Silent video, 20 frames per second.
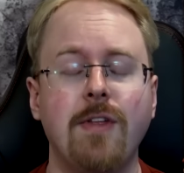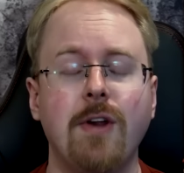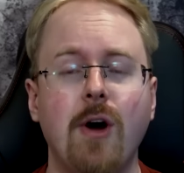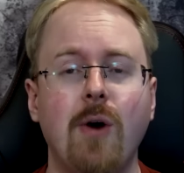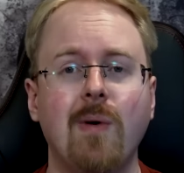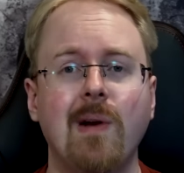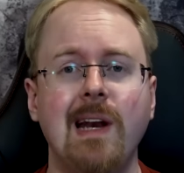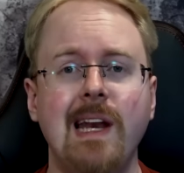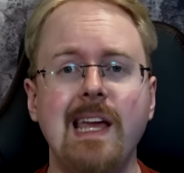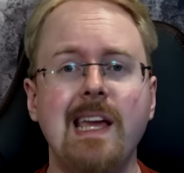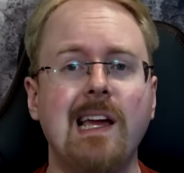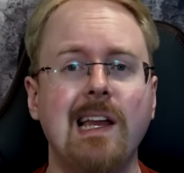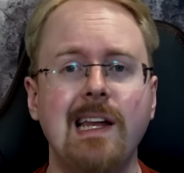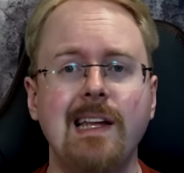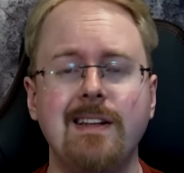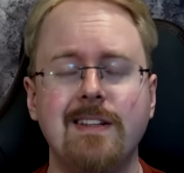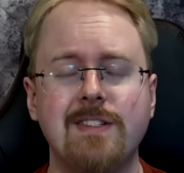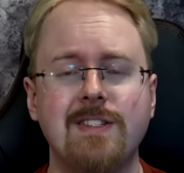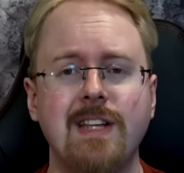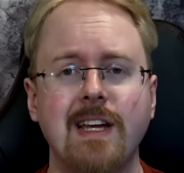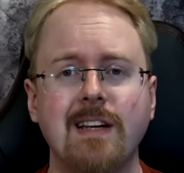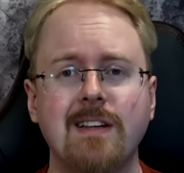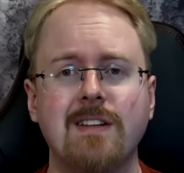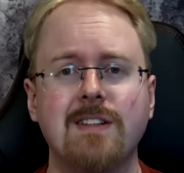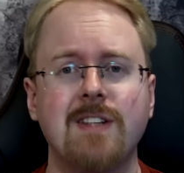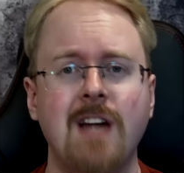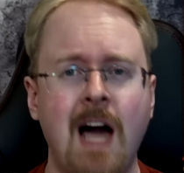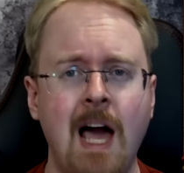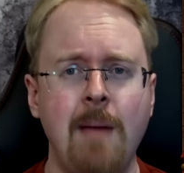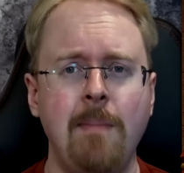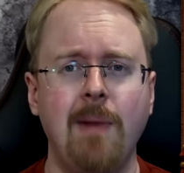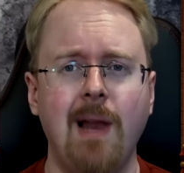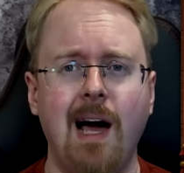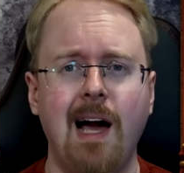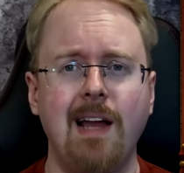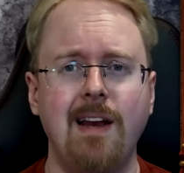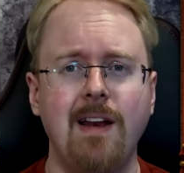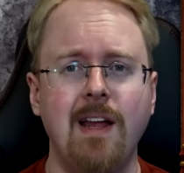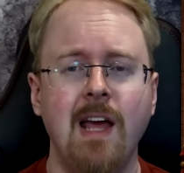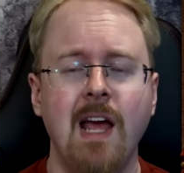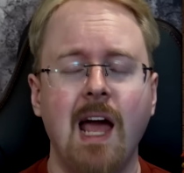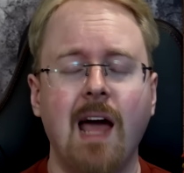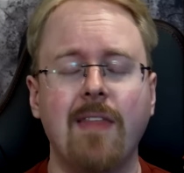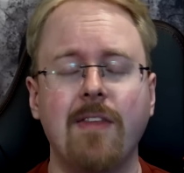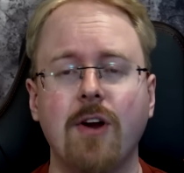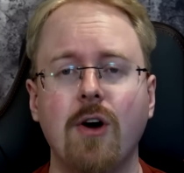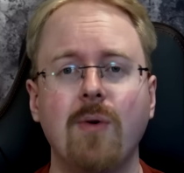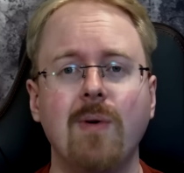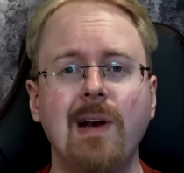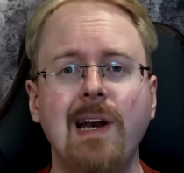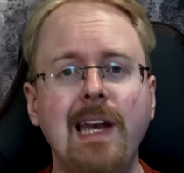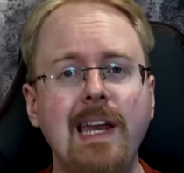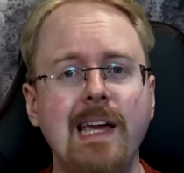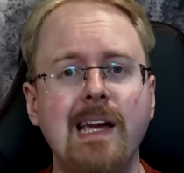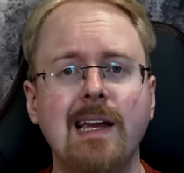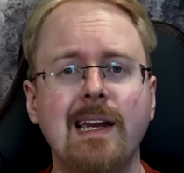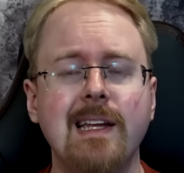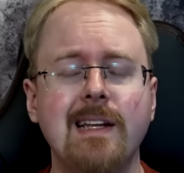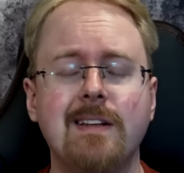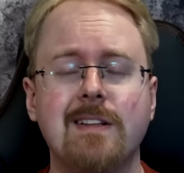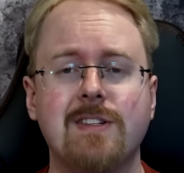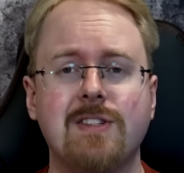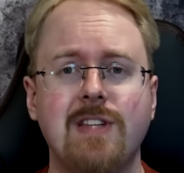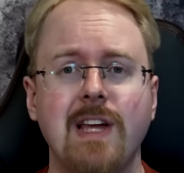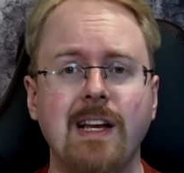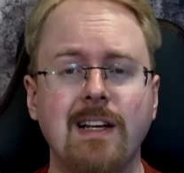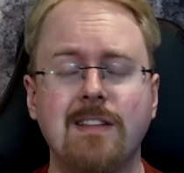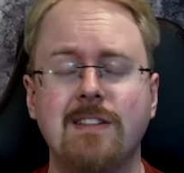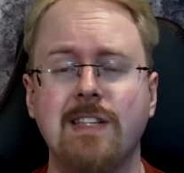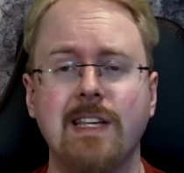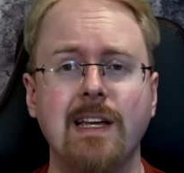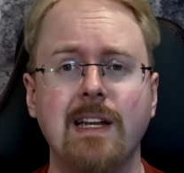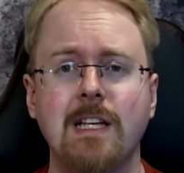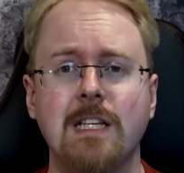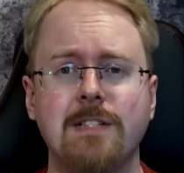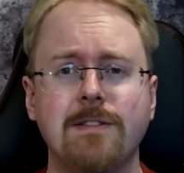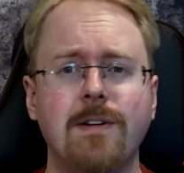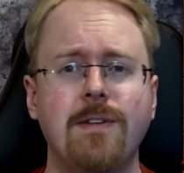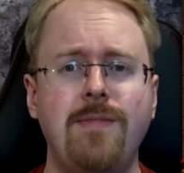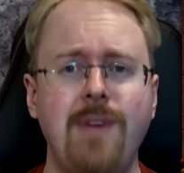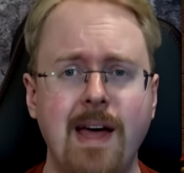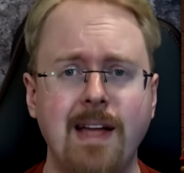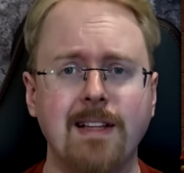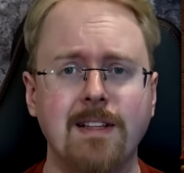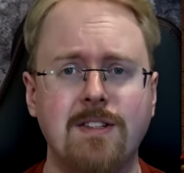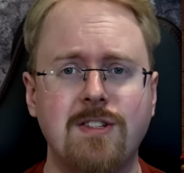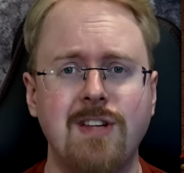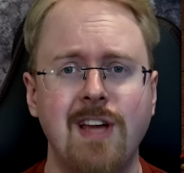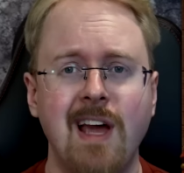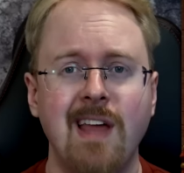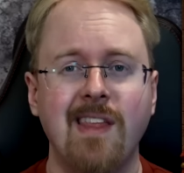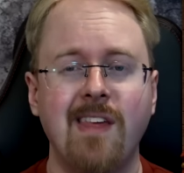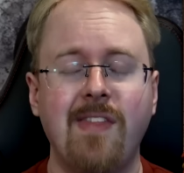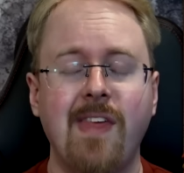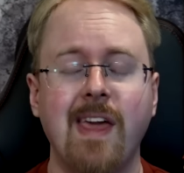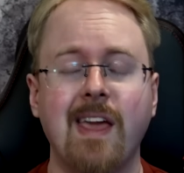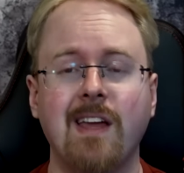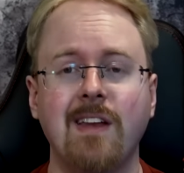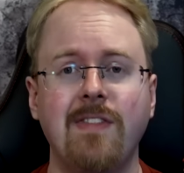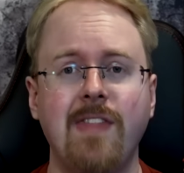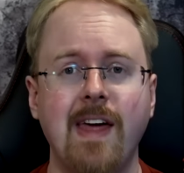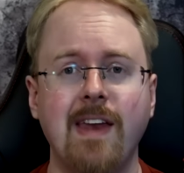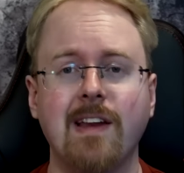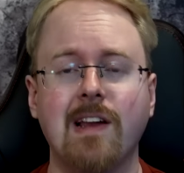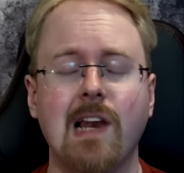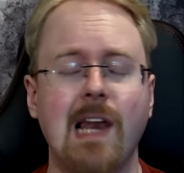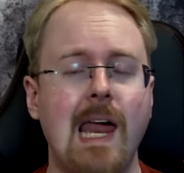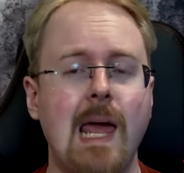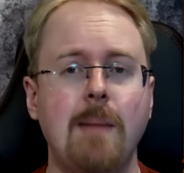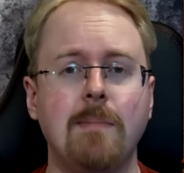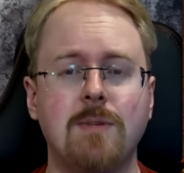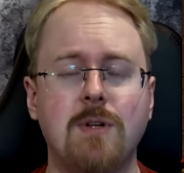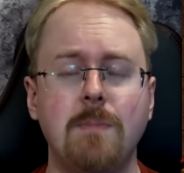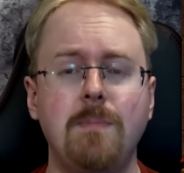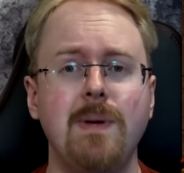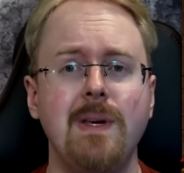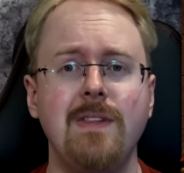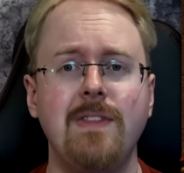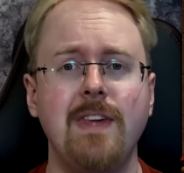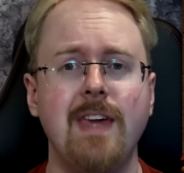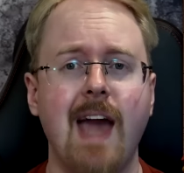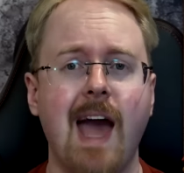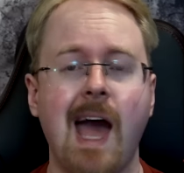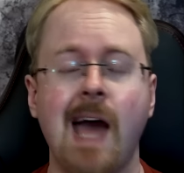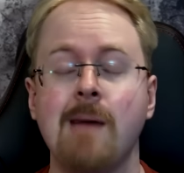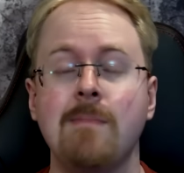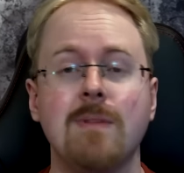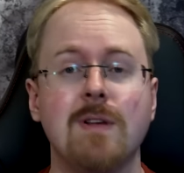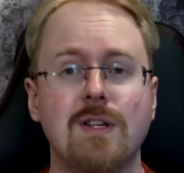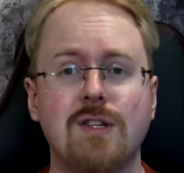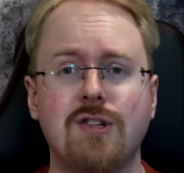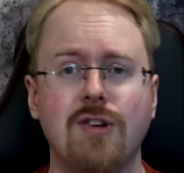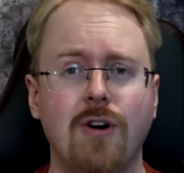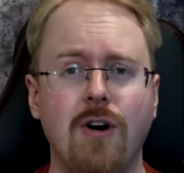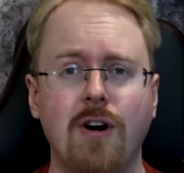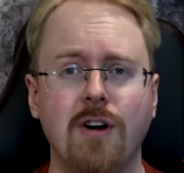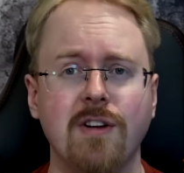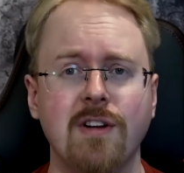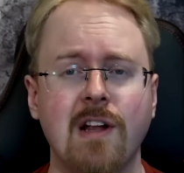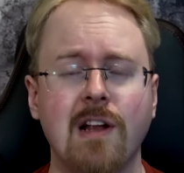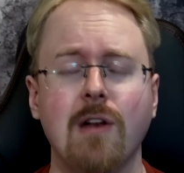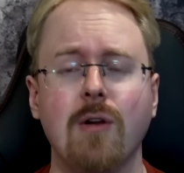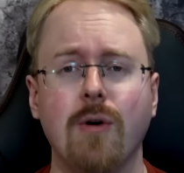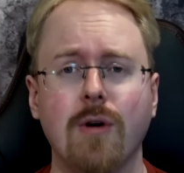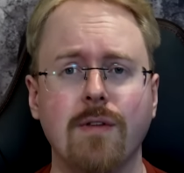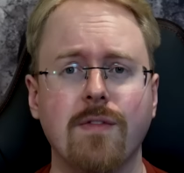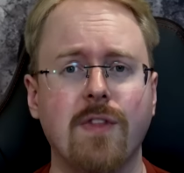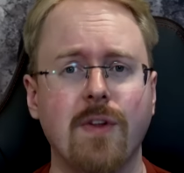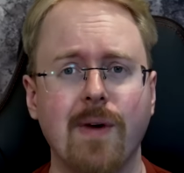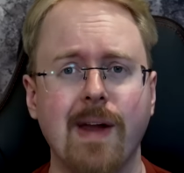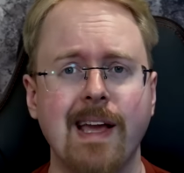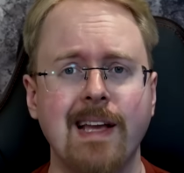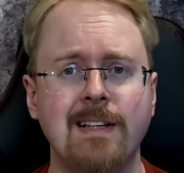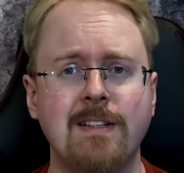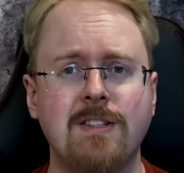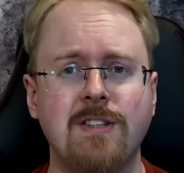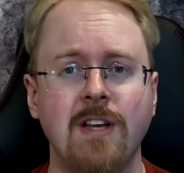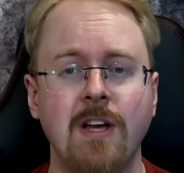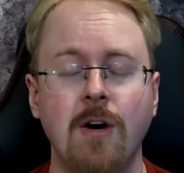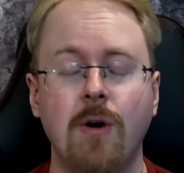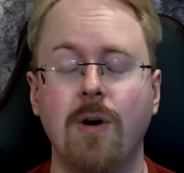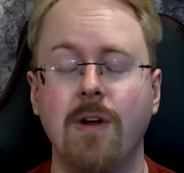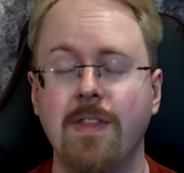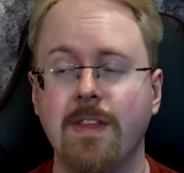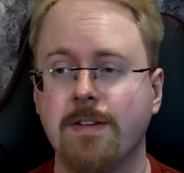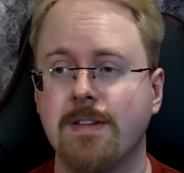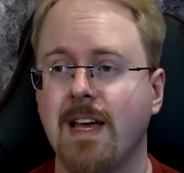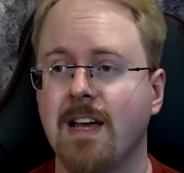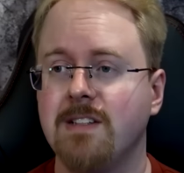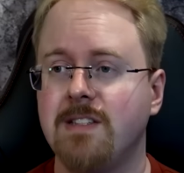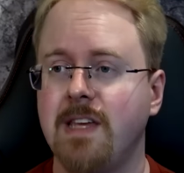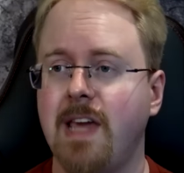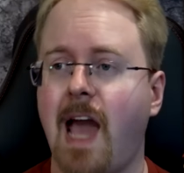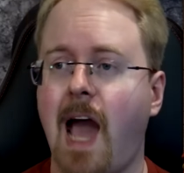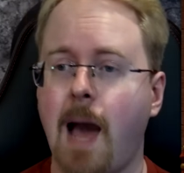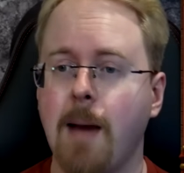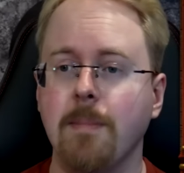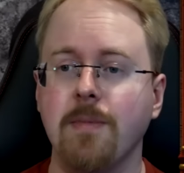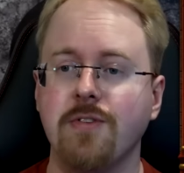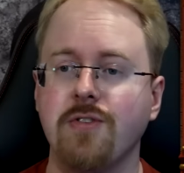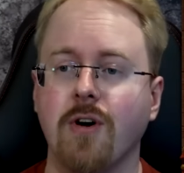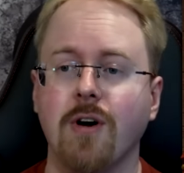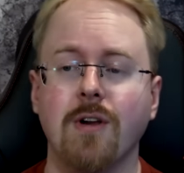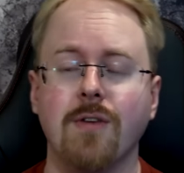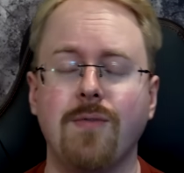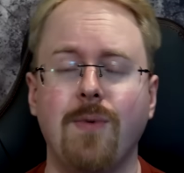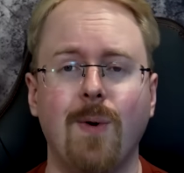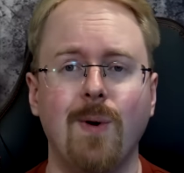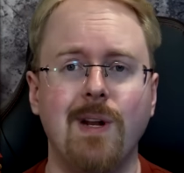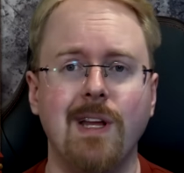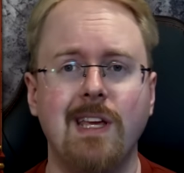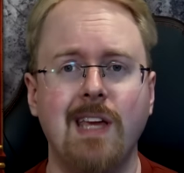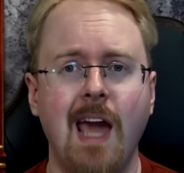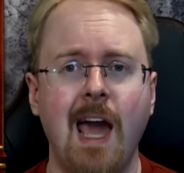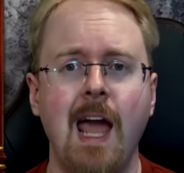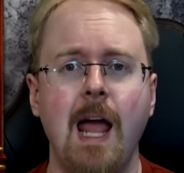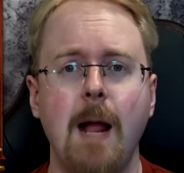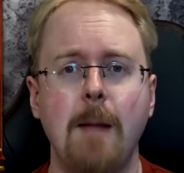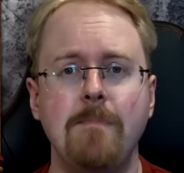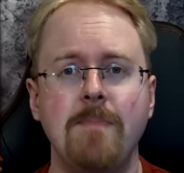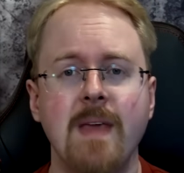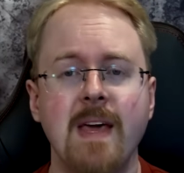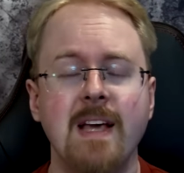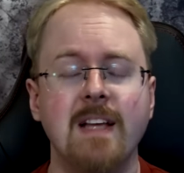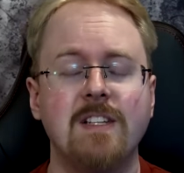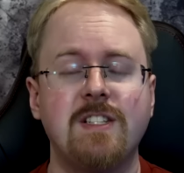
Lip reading: their own legally distinct timeline, and their own legally distinct series of events that they can then claim to be the Amazon Lord of the Rings, or in this case, the Amazon 40k,